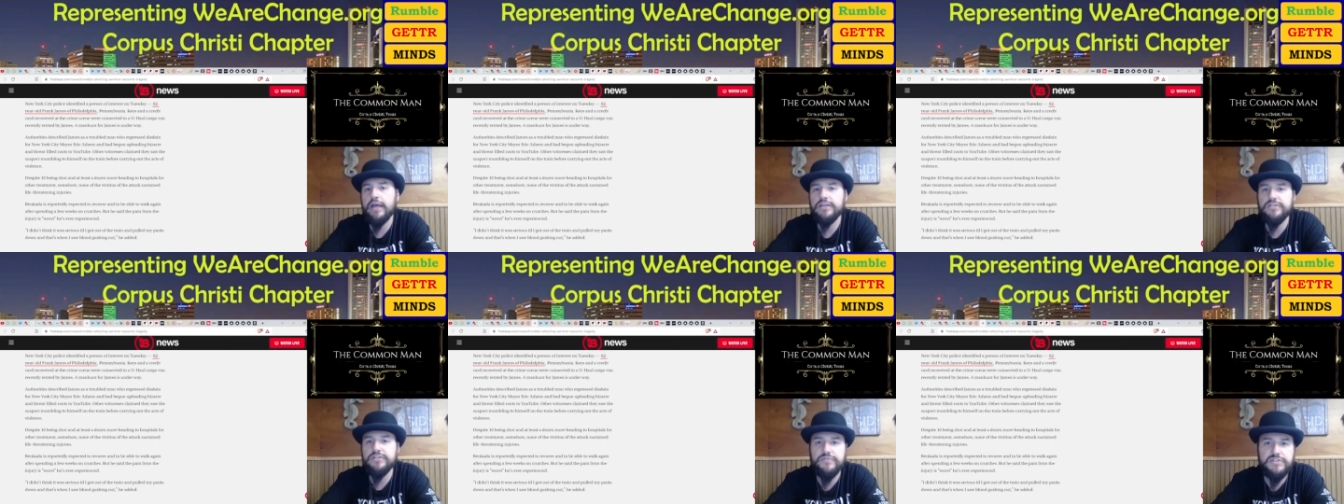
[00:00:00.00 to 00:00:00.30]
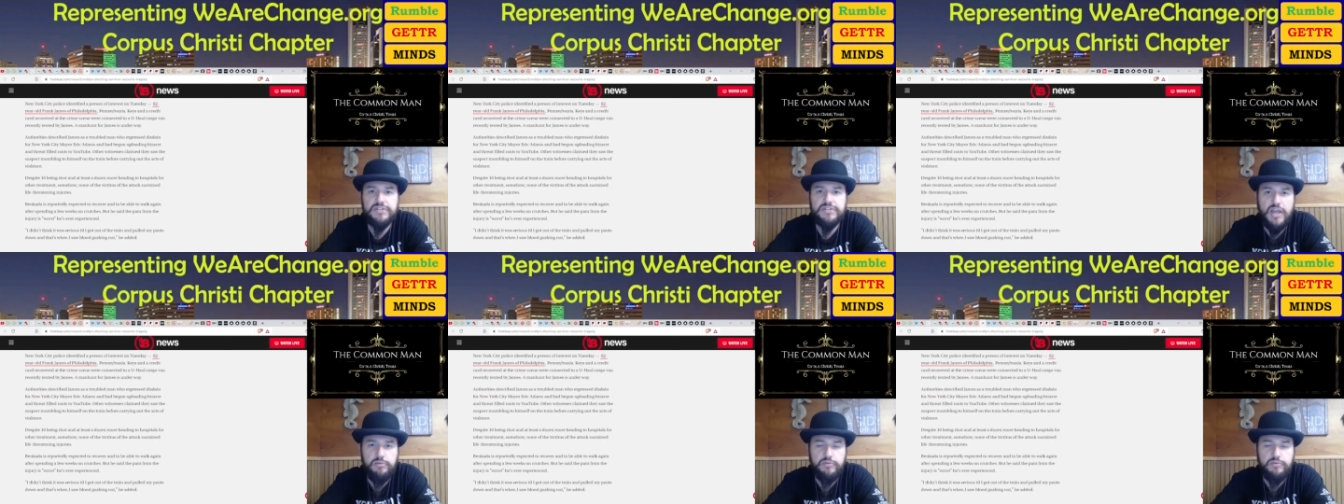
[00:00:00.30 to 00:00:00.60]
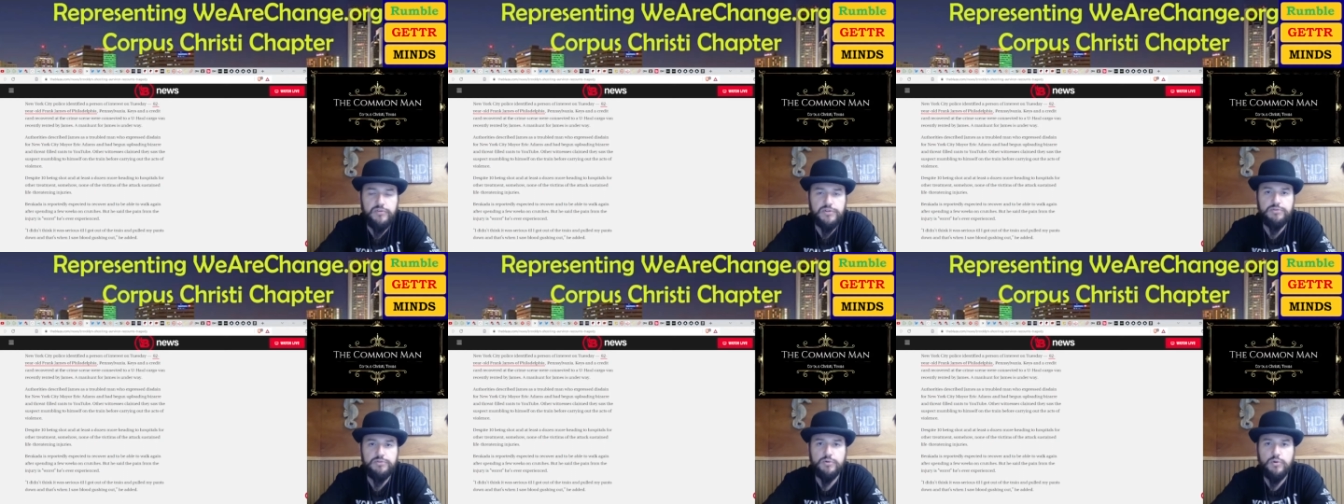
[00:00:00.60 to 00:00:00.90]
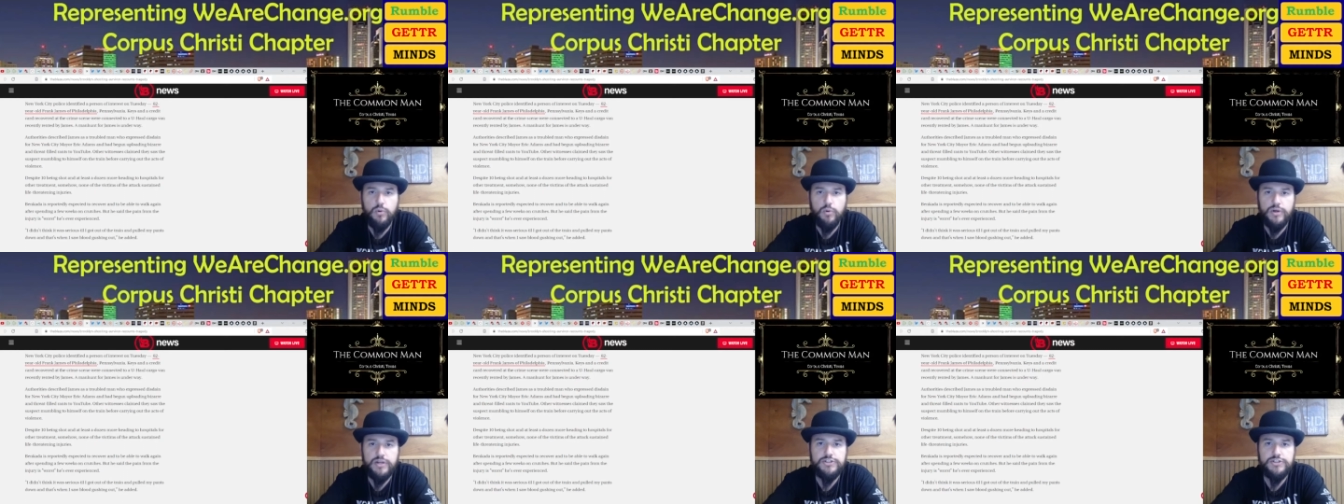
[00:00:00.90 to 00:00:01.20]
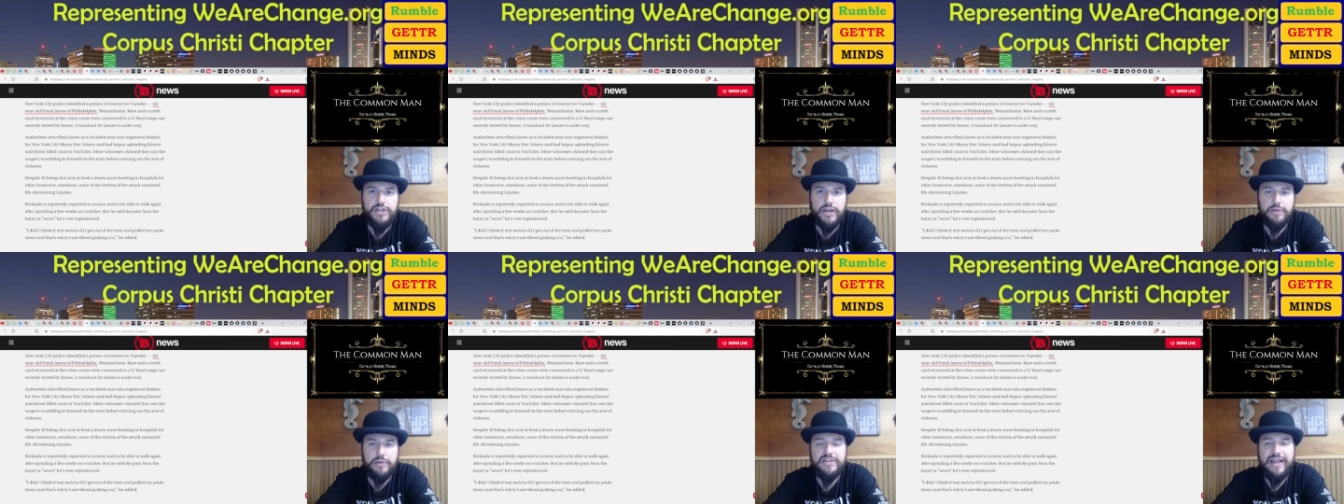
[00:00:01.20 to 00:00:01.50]
As of the time of this
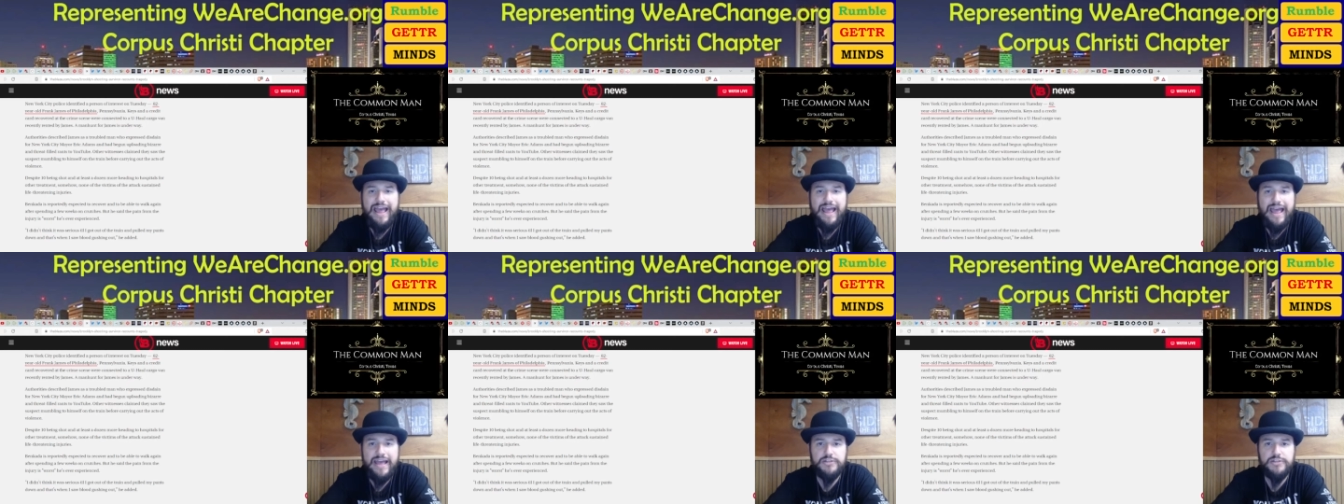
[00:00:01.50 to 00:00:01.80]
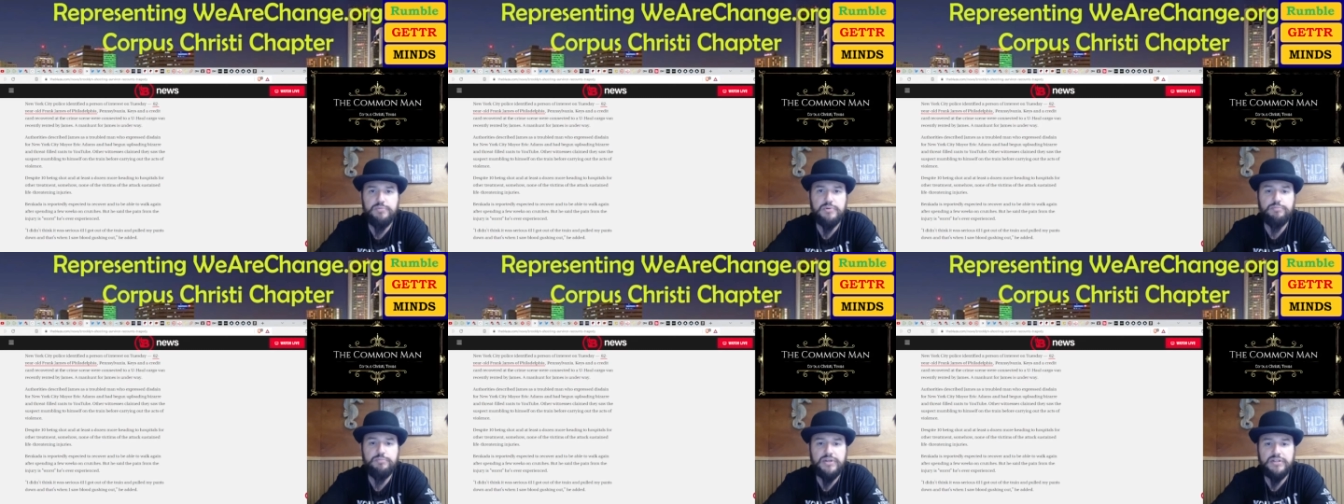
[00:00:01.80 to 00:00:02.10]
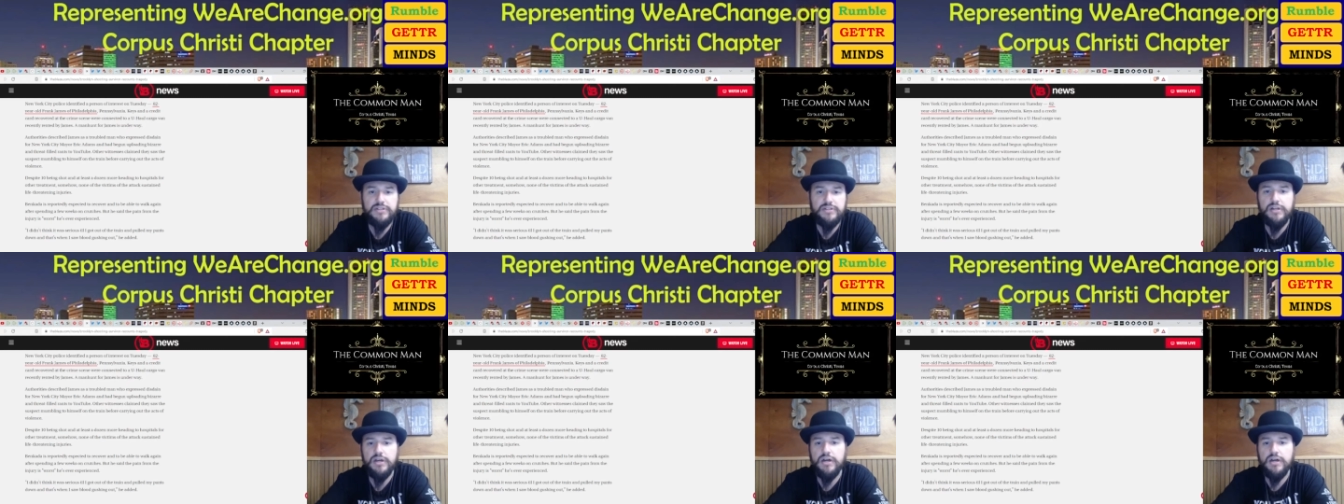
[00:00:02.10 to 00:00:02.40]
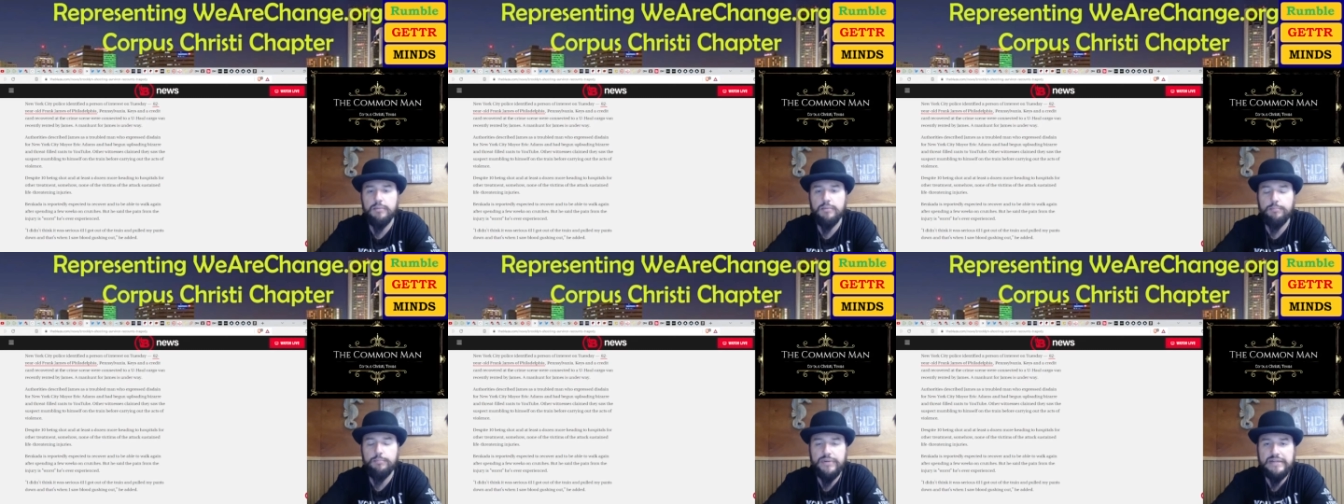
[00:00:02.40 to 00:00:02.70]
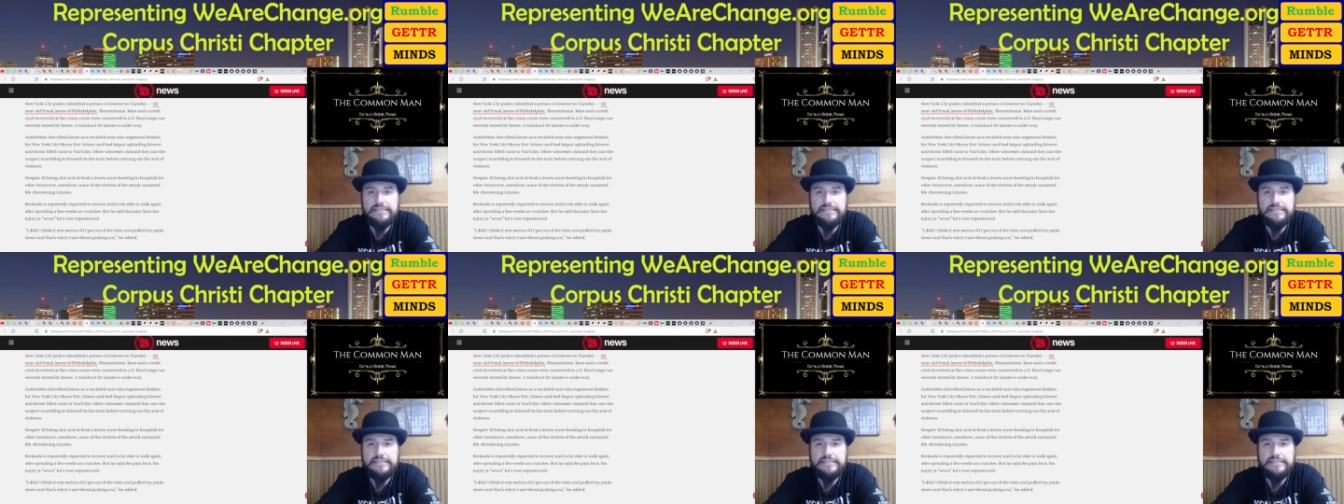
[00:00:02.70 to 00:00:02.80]
recording, James has been picked up,